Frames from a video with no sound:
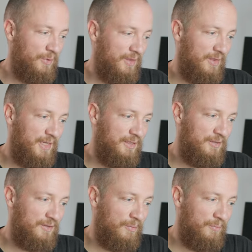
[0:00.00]
with
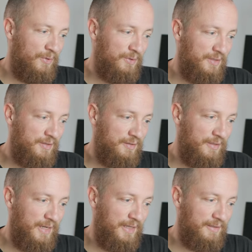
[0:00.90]
these
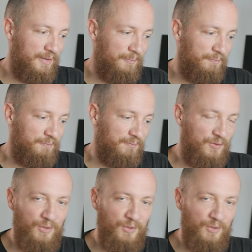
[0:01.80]
components and um,